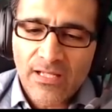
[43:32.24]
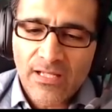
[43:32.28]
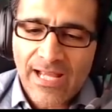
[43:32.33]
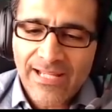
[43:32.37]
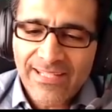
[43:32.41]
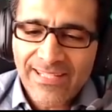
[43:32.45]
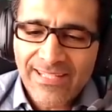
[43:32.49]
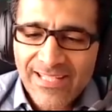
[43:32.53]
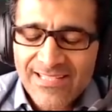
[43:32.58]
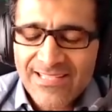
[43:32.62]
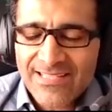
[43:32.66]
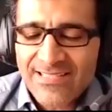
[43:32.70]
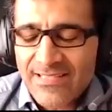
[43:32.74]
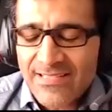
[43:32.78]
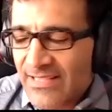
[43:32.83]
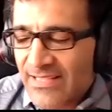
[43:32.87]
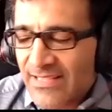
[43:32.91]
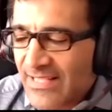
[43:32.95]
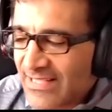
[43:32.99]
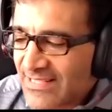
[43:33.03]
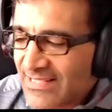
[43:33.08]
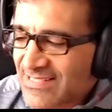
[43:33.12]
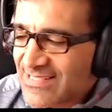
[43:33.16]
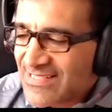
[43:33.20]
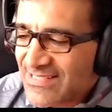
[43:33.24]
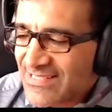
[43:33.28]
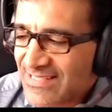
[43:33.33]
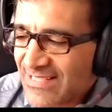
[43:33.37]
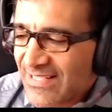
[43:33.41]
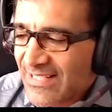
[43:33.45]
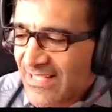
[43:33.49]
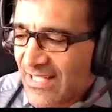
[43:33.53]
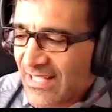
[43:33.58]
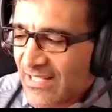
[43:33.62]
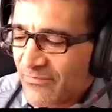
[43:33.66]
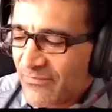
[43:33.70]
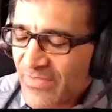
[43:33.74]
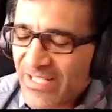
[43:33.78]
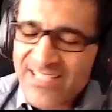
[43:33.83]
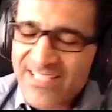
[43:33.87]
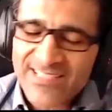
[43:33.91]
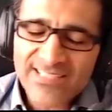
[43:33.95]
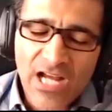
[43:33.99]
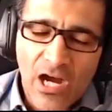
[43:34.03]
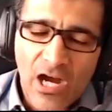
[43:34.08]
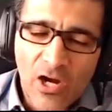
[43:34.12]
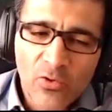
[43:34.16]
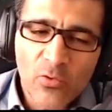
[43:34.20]
I guess it's uh,
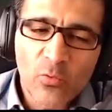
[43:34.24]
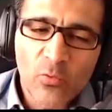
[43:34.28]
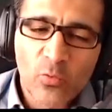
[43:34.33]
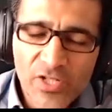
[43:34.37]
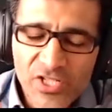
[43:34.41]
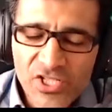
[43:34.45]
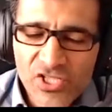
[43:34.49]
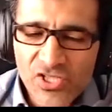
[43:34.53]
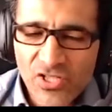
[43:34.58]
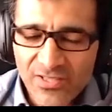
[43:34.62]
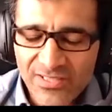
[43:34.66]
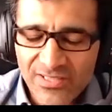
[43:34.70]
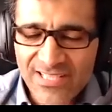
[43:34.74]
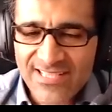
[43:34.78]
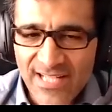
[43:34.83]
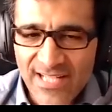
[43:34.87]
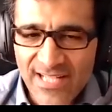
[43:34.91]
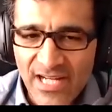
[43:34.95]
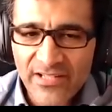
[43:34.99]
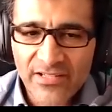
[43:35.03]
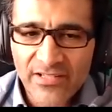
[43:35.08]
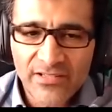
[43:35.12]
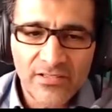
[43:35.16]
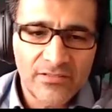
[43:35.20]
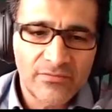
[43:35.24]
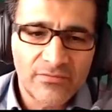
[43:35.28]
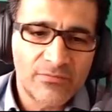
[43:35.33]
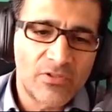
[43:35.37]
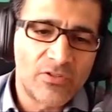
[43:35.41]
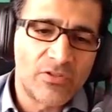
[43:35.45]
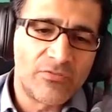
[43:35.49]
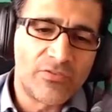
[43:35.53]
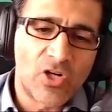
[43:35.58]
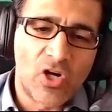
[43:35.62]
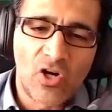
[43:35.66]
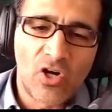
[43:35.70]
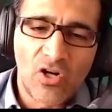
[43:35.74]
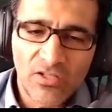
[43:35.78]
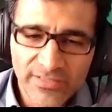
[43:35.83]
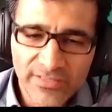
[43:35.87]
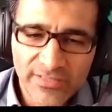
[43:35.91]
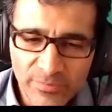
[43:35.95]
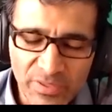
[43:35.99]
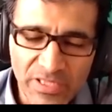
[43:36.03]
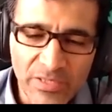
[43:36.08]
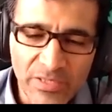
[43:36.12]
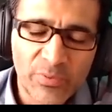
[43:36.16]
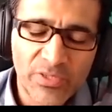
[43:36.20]
it's our wish, our desire of all
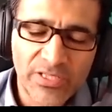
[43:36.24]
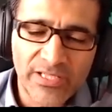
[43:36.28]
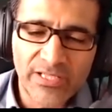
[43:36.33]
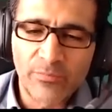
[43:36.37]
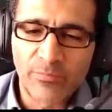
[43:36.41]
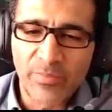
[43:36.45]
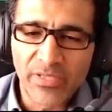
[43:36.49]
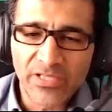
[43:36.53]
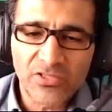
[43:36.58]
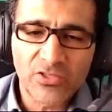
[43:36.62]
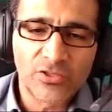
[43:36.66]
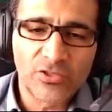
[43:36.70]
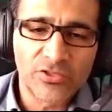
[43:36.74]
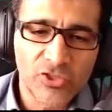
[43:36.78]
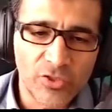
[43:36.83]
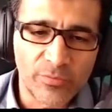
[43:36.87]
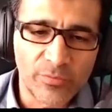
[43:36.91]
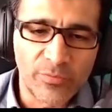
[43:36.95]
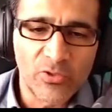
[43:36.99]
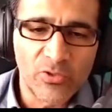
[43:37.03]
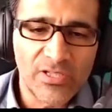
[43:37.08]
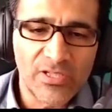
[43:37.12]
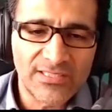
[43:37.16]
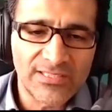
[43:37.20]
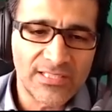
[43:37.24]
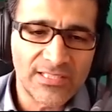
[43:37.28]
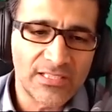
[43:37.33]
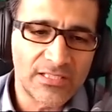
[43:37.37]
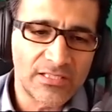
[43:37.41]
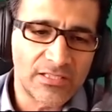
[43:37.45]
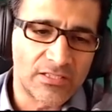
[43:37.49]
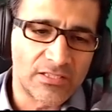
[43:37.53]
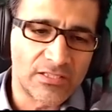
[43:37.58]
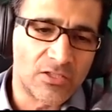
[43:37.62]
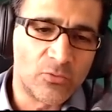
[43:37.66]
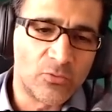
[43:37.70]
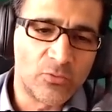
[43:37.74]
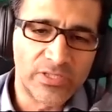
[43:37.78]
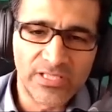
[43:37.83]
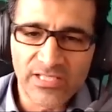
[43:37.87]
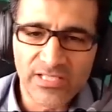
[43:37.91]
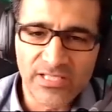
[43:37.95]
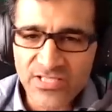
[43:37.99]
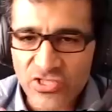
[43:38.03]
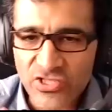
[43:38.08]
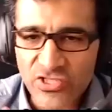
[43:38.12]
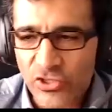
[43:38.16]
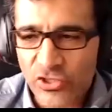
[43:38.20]
the people in the Bitcoin community. You know, whether
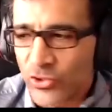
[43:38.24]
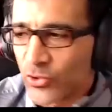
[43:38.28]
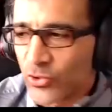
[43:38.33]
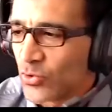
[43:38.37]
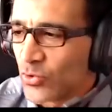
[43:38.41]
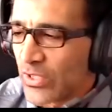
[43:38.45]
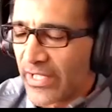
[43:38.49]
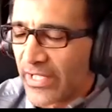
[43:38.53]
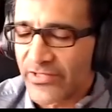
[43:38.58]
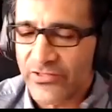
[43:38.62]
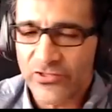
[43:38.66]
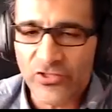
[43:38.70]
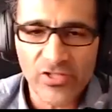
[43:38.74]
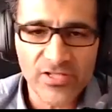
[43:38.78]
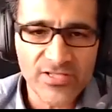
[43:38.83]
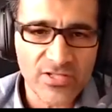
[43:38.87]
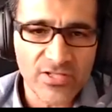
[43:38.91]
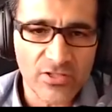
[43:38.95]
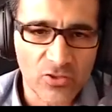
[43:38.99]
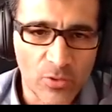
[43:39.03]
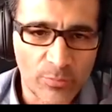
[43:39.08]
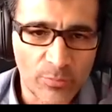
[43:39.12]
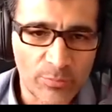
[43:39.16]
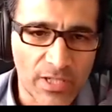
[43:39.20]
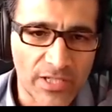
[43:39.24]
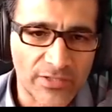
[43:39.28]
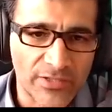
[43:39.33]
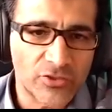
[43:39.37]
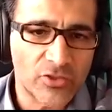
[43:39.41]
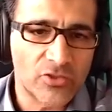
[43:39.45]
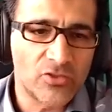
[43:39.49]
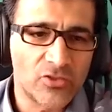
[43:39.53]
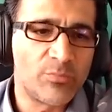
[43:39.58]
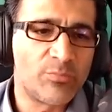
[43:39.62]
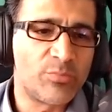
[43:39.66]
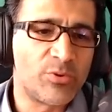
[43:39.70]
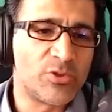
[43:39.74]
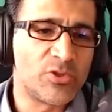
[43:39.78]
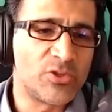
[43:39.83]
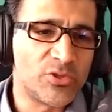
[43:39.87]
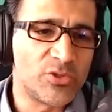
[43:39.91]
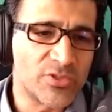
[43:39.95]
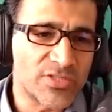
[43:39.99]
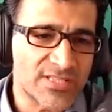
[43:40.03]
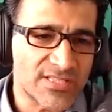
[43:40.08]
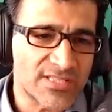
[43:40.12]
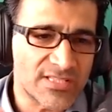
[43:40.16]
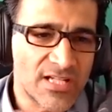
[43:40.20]
it's you, Andreas
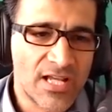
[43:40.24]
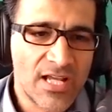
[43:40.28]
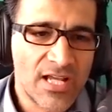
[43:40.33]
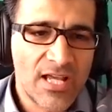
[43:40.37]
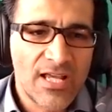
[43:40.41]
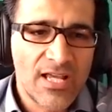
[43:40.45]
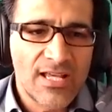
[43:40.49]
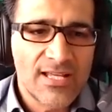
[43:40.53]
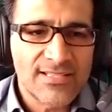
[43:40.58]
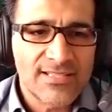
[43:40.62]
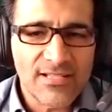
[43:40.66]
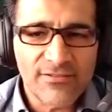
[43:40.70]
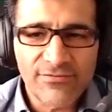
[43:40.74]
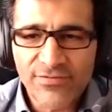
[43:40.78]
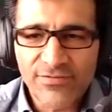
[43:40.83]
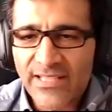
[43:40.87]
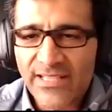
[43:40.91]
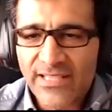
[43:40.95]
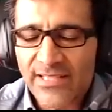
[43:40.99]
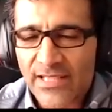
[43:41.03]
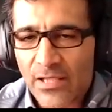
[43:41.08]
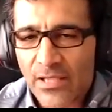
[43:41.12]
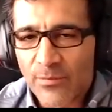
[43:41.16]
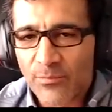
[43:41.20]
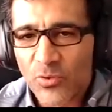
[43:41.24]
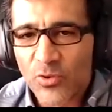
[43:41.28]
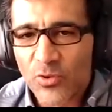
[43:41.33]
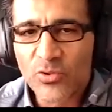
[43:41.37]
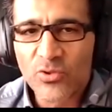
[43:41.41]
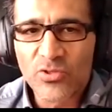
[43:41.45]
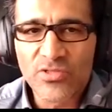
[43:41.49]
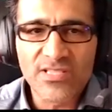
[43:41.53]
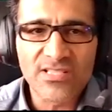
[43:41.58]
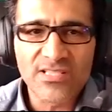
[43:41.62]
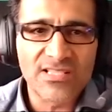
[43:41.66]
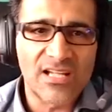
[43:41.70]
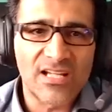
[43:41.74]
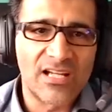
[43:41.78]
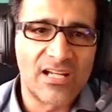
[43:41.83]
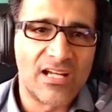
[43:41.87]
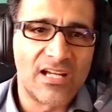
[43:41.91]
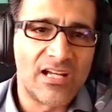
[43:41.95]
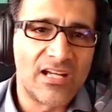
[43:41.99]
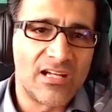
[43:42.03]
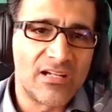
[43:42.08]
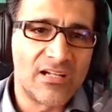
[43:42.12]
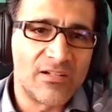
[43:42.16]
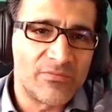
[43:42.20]
Antonopoulos, Saifedean Ammous,
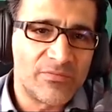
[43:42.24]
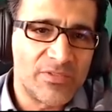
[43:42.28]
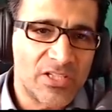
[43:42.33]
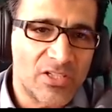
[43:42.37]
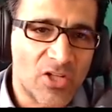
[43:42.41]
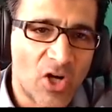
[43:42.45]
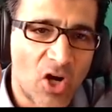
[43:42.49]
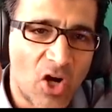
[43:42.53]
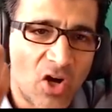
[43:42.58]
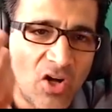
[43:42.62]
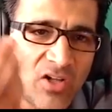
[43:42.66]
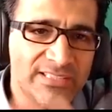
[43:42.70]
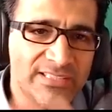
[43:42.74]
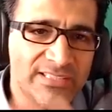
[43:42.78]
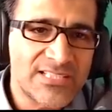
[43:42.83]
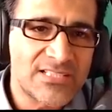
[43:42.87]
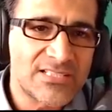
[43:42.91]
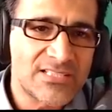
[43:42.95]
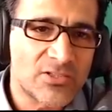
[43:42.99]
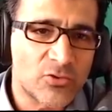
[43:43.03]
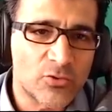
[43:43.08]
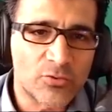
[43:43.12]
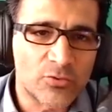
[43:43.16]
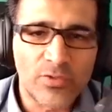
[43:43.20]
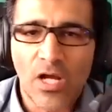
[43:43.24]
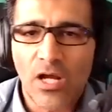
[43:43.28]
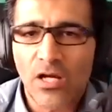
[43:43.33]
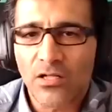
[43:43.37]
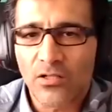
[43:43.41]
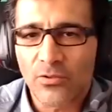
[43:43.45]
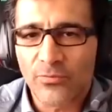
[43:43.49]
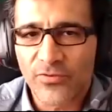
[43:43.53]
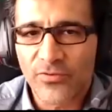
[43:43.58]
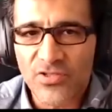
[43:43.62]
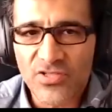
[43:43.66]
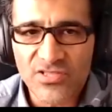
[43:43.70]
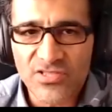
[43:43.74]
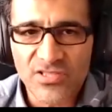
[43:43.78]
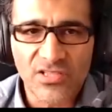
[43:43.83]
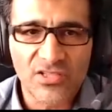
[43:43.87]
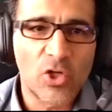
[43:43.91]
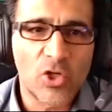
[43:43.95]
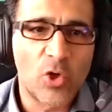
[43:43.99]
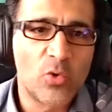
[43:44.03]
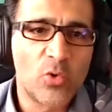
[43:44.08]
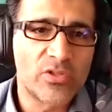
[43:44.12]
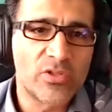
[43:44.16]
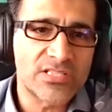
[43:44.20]
uh, you know, all these cryptographers, the
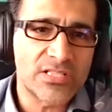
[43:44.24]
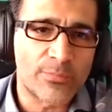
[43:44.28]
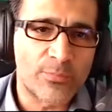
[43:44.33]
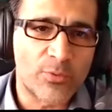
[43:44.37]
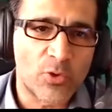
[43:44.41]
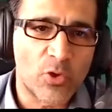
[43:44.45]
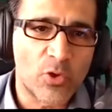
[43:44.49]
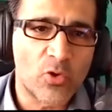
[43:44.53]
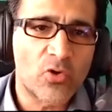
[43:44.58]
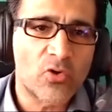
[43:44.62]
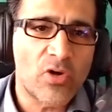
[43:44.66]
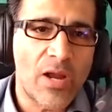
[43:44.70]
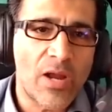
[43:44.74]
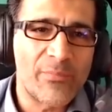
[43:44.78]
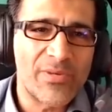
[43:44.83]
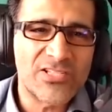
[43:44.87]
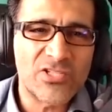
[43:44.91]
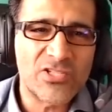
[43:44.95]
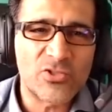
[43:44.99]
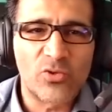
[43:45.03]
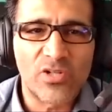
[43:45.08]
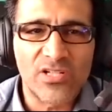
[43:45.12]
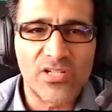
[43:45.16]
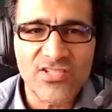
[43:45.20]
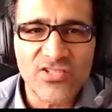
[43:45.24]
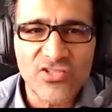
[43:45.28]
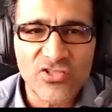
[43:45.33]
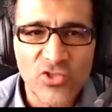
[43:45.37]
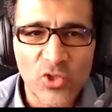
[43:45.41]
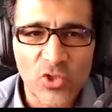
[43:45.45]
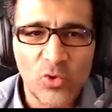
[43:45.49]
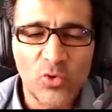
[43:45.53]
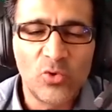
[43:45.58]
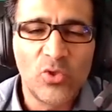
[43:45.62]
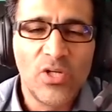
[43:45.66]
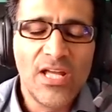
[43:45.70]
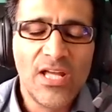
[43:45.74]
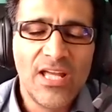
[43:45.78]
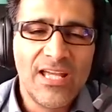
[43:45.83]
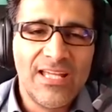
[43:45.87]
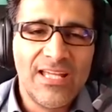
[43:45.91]
coders, the programmers who are so